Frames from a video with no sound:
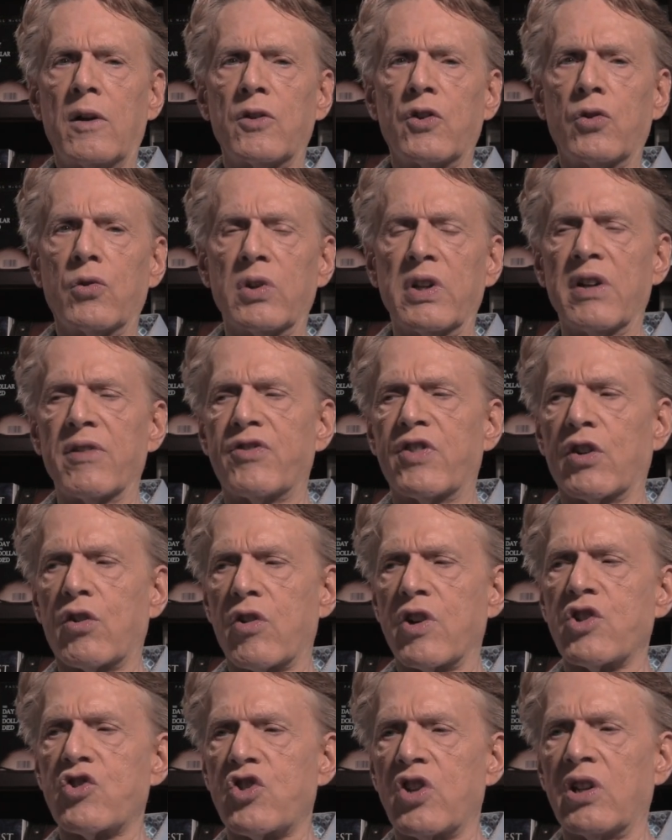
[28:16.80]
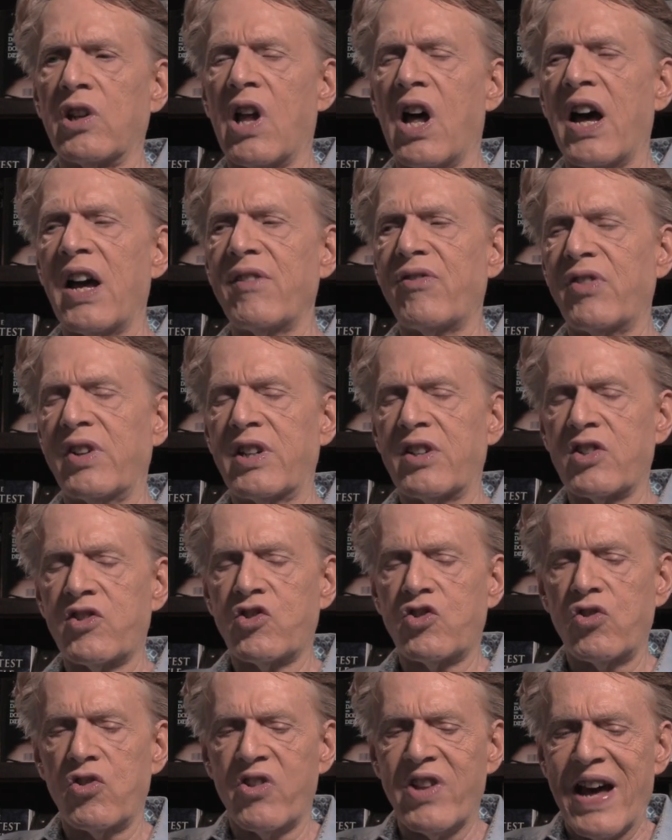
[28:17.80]
to live the Christian life, it
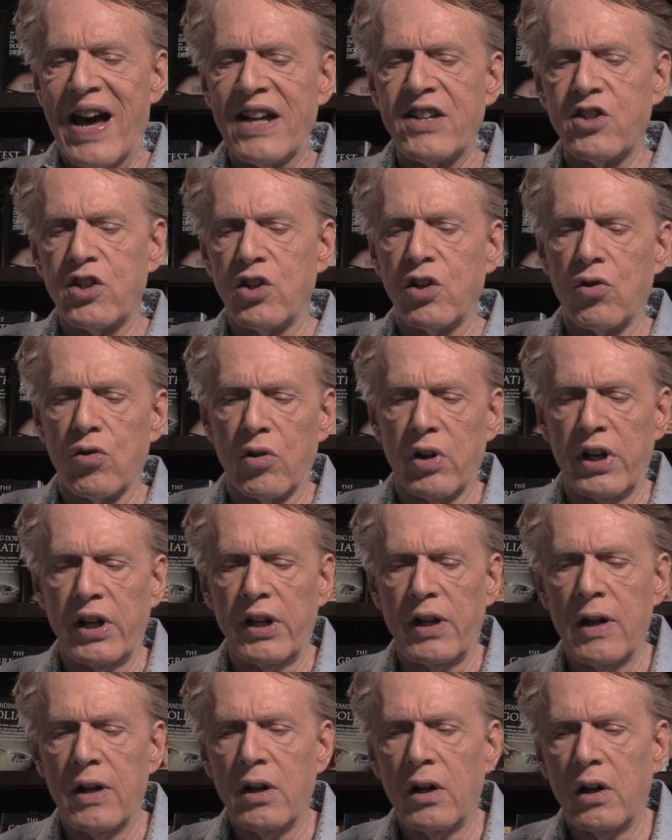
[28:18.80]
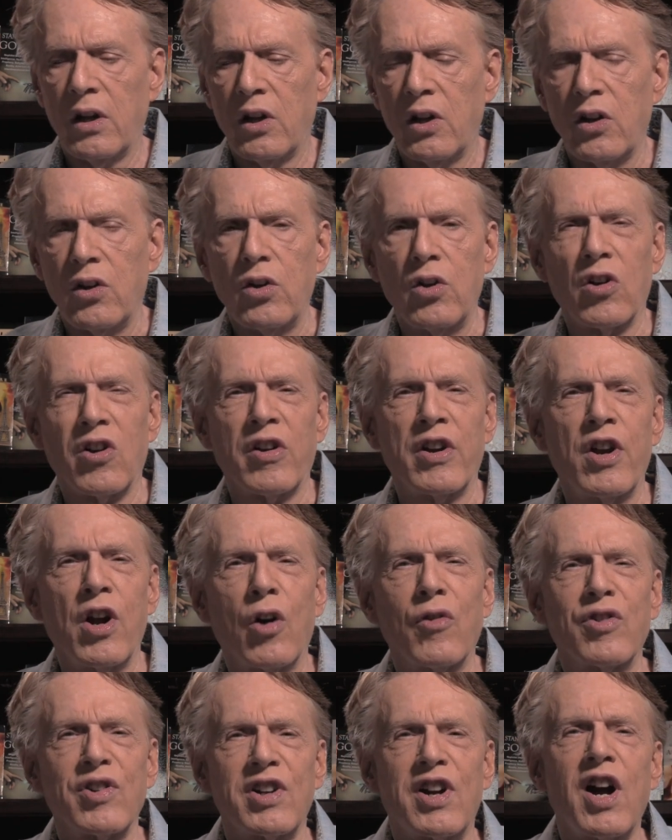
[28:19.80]
is to that degree you're an
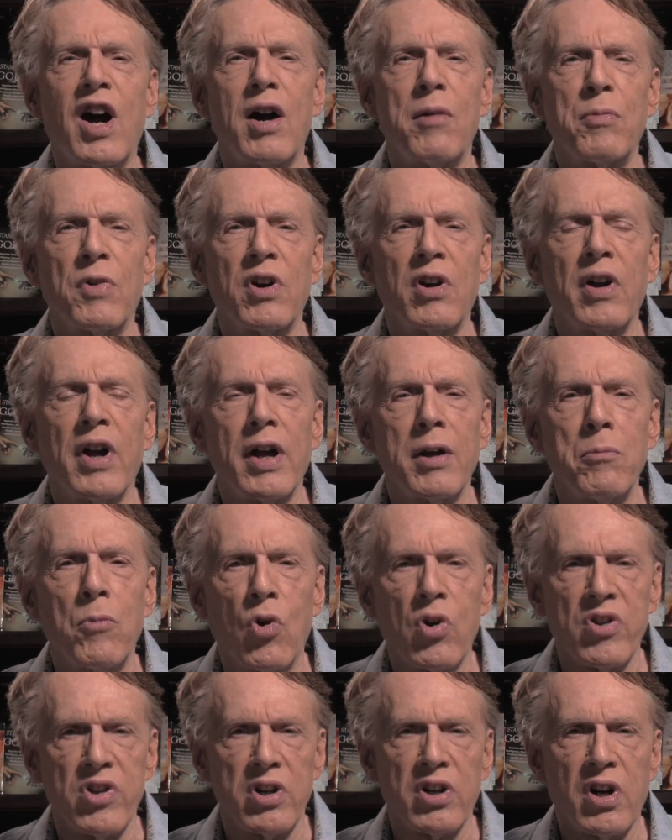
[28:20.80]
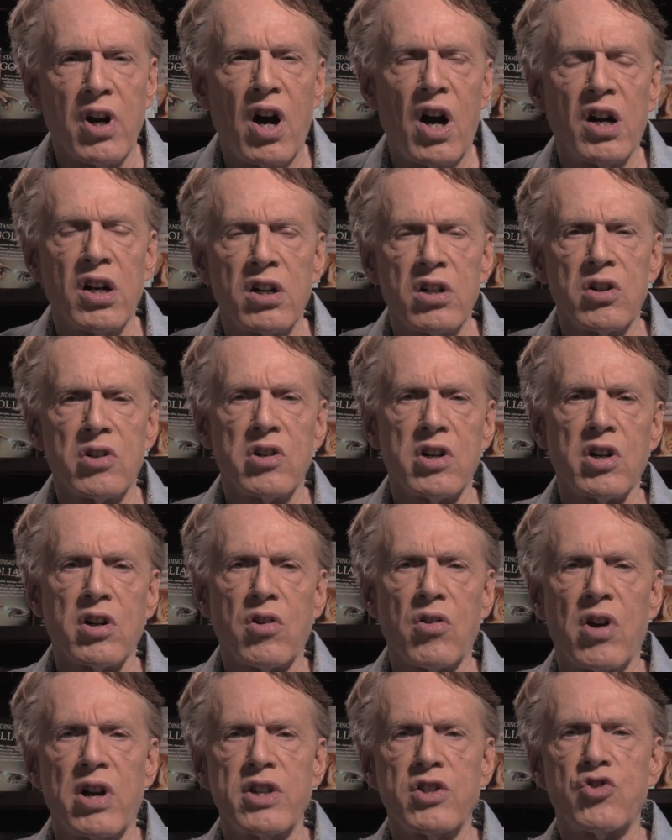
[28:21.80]
overcomer and more than a conqueror in
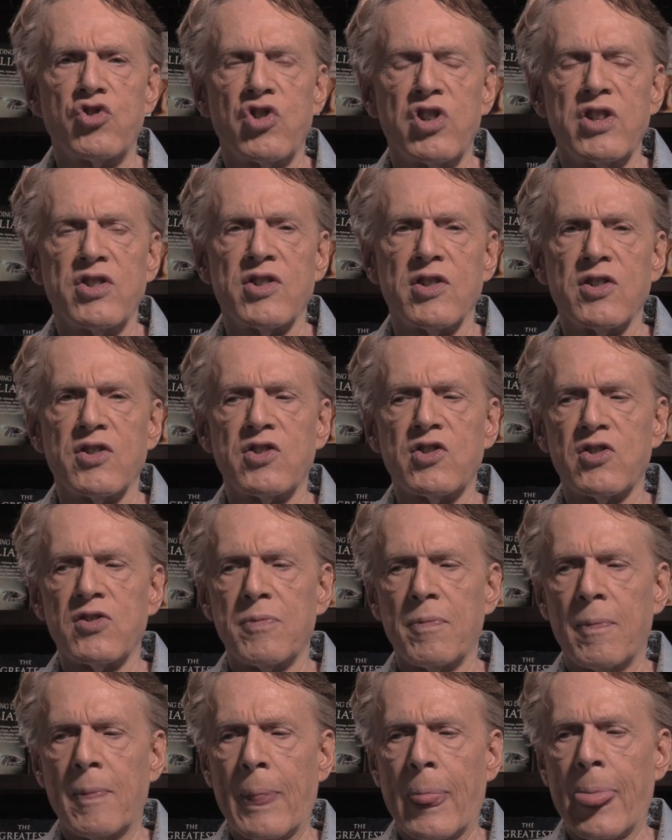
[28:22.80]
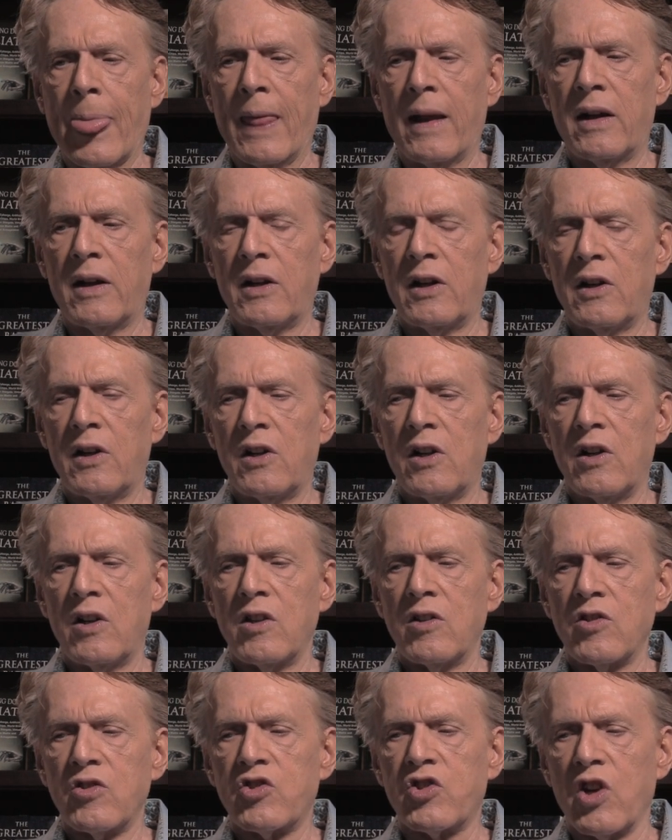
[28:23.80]
Christ Jesus.
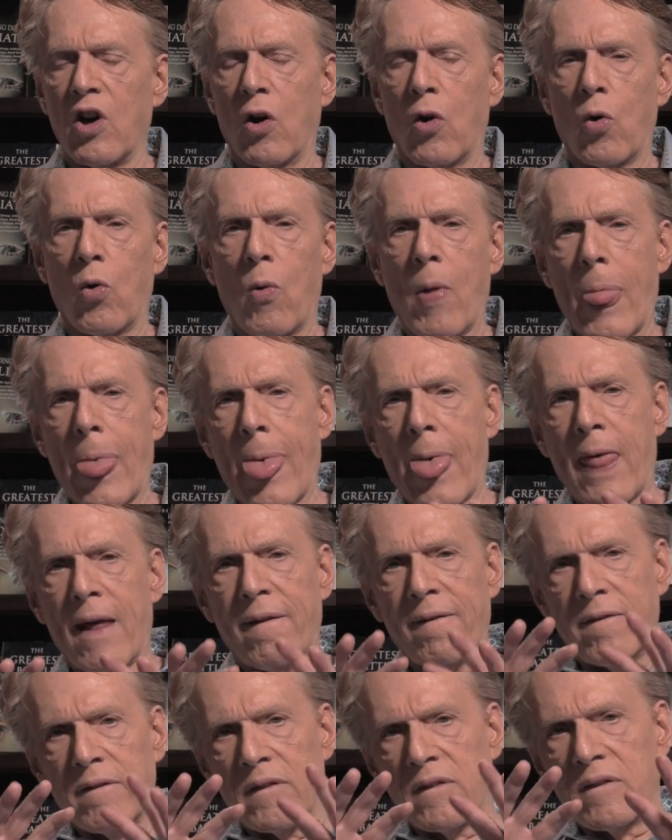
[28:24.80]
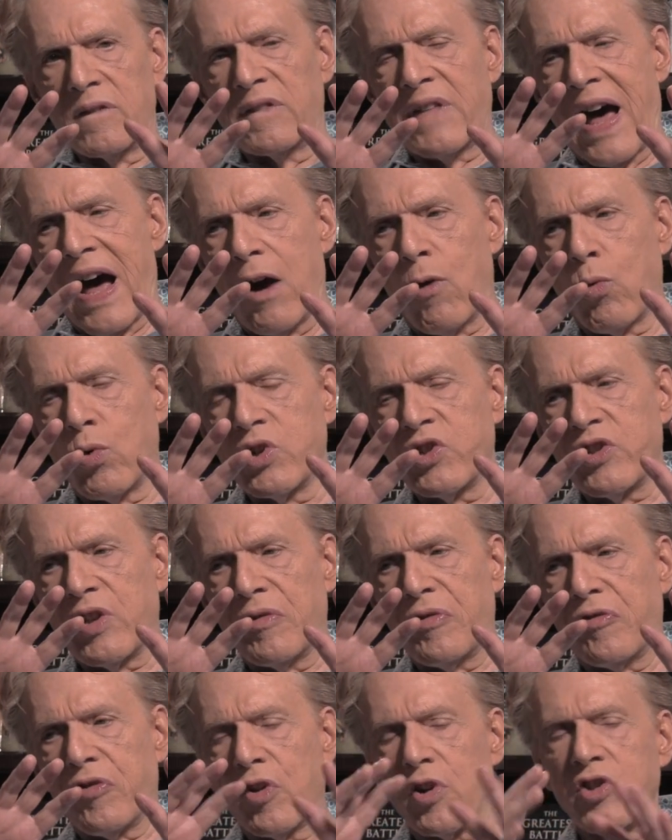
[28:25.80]
So, that was
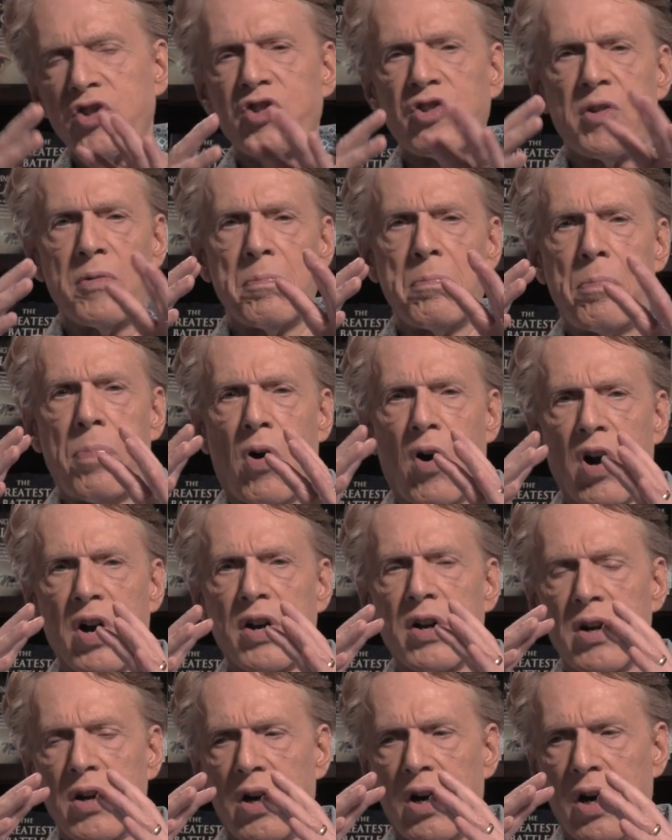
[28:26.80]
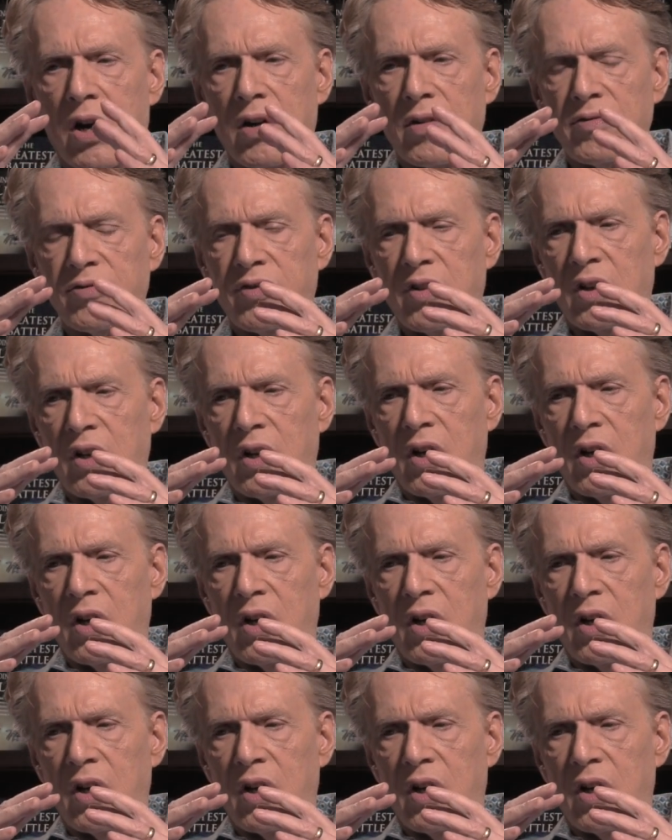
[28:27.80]
the first part of